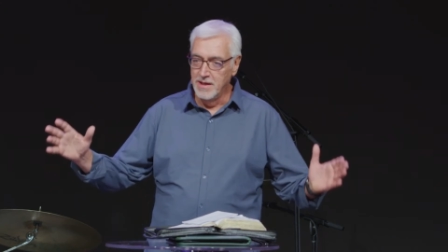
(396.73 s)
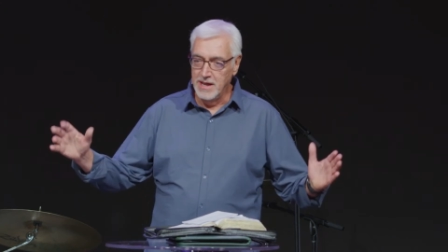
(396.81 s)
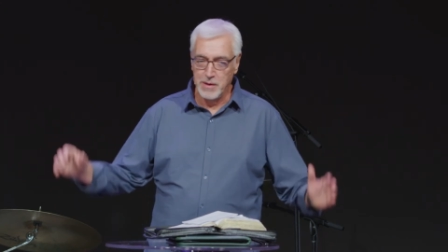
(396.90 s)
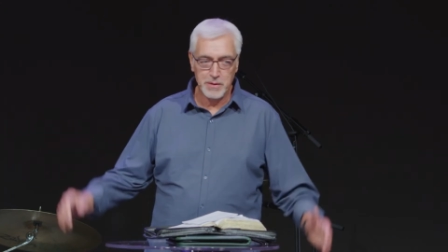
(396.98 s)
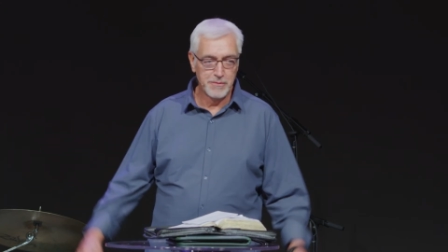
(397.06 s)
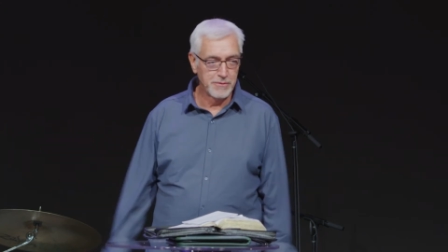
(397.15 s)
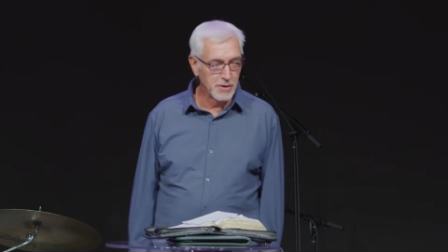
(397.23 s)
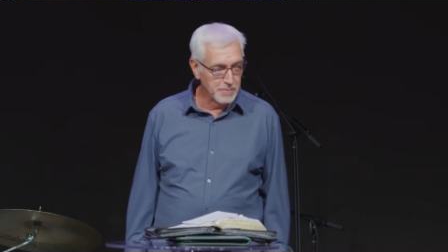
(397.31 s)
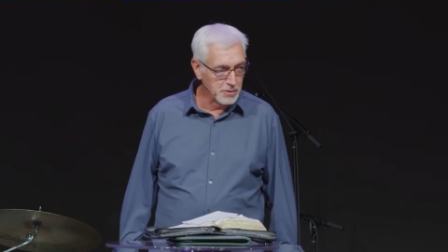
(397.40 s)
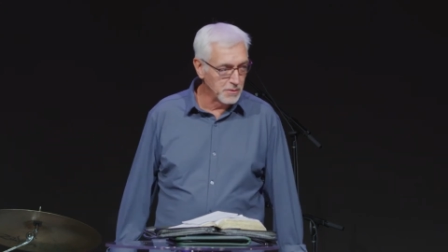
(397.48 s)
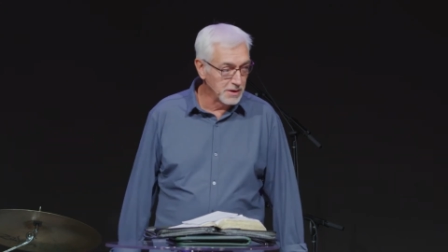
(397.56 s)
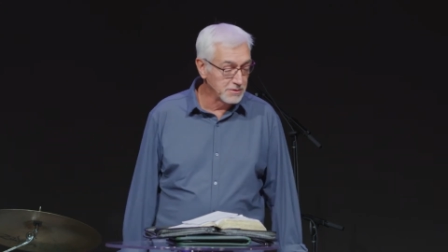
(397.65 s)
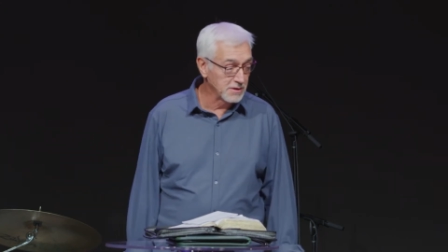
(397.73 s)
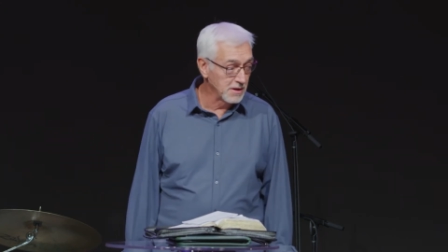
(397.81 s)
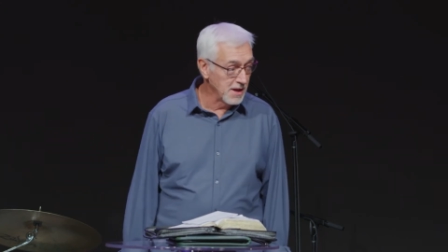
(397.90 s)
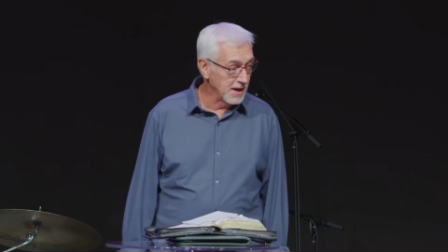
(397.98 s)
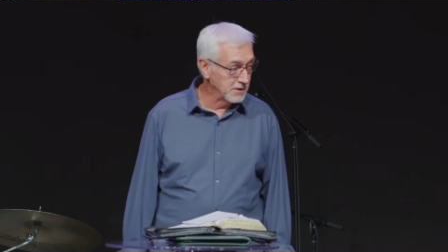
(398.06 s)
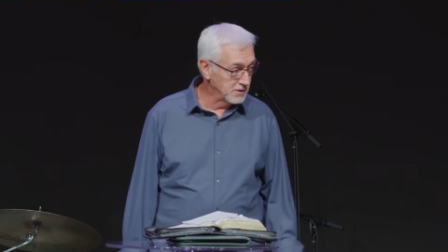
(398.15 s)
and we'd fill up the rest of the
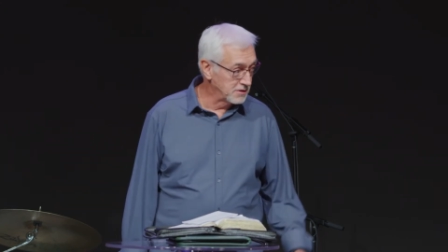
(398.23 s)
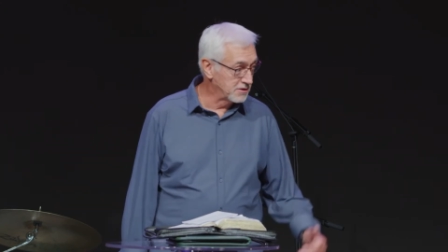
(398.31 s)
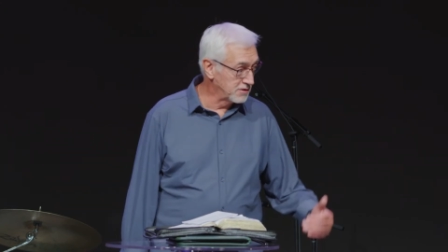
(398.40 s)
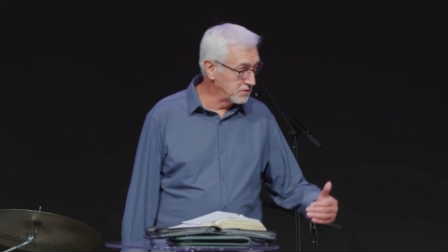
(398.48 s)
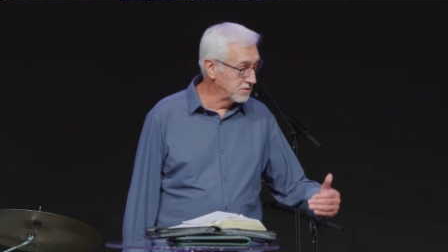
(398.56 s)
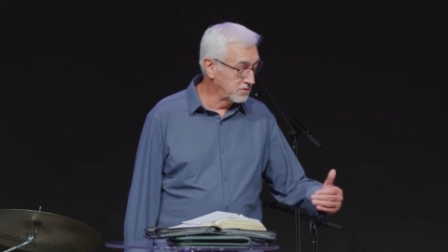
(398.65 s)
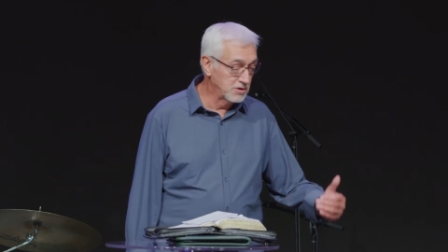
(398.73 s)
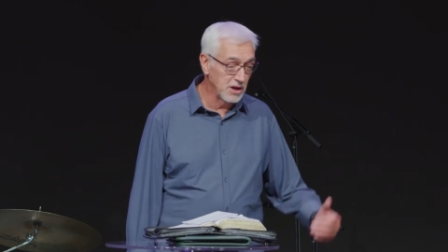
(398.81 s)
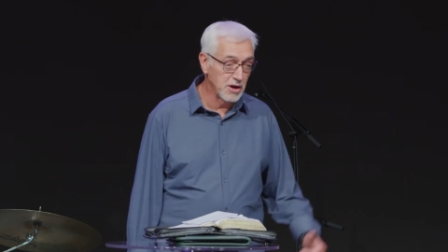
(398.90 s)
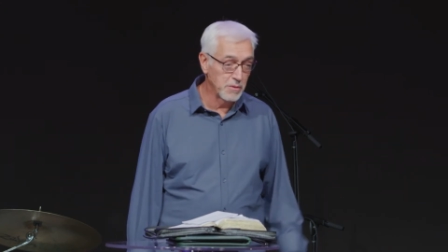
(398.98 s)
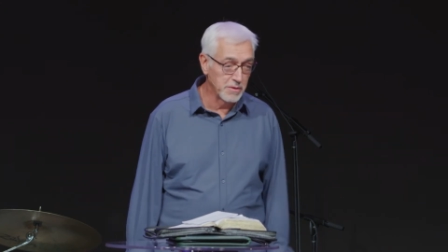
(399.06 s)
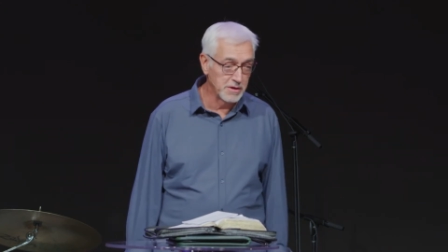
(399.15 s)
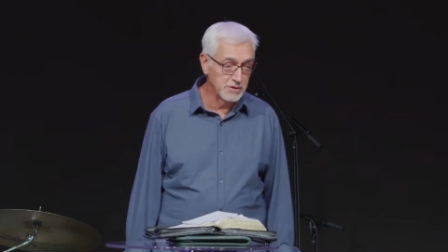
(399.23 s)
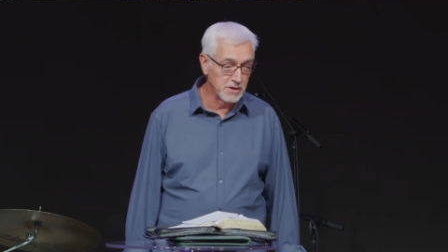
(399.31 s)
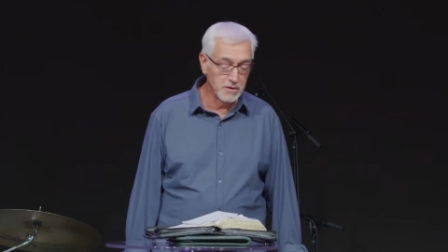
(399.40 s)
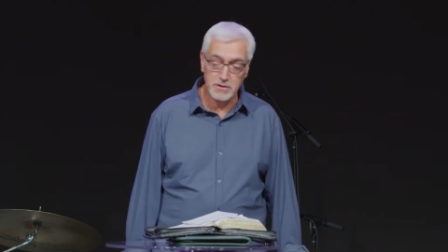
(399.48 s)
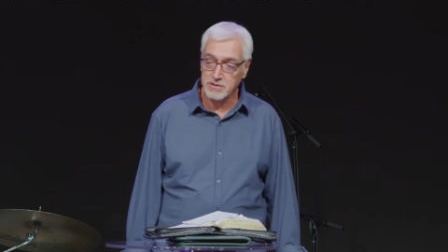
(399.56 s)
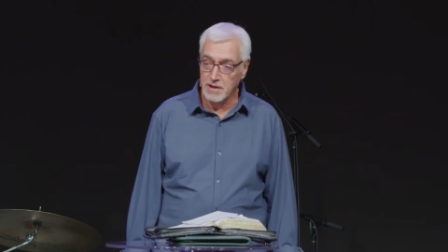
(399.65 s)
night just sharing with each
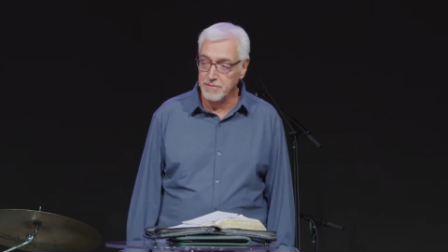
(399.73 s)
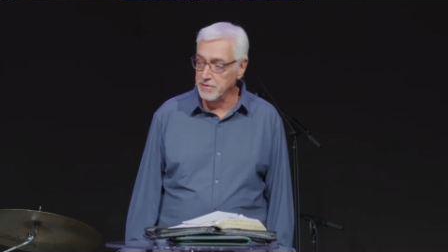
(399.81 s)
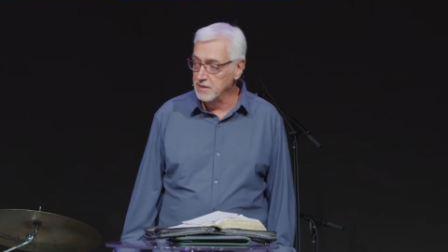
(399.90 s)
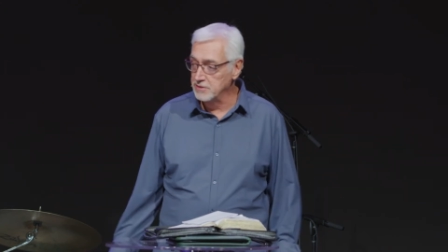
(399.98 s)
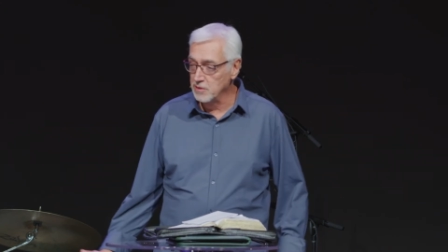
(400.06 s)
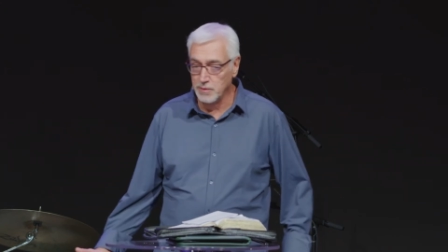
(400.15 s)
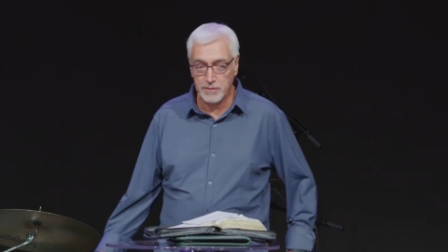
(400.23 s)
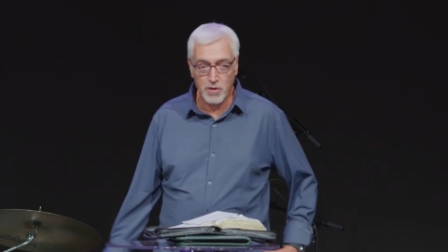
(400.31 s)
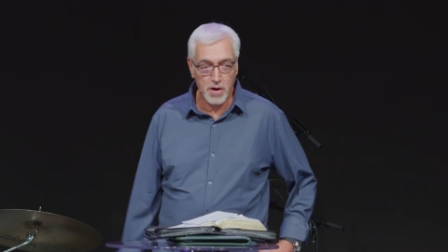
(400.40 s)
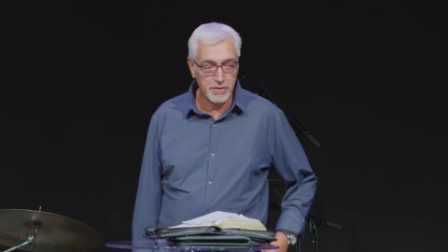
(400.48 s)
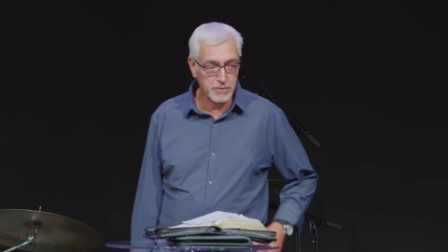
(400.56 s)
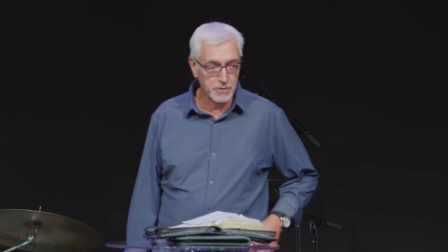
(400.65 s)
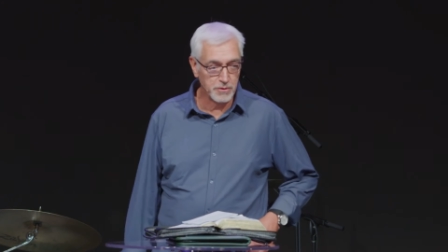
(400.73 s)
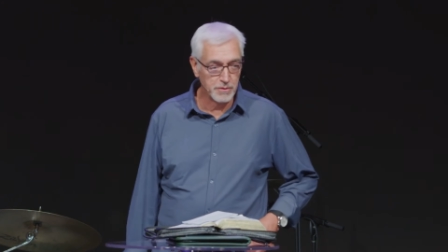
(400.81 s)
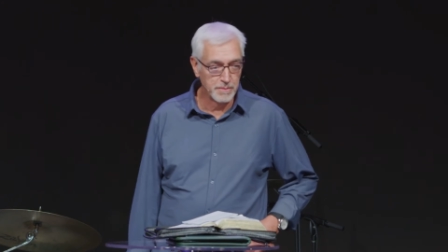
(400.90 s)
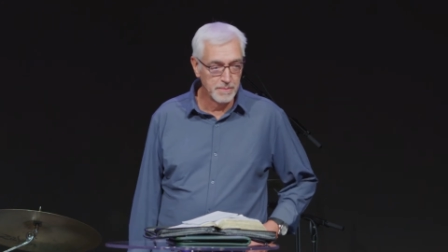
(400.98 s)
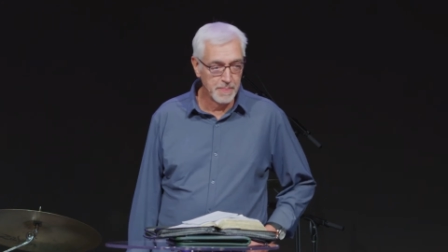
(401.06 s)
other tough things that we've gone through,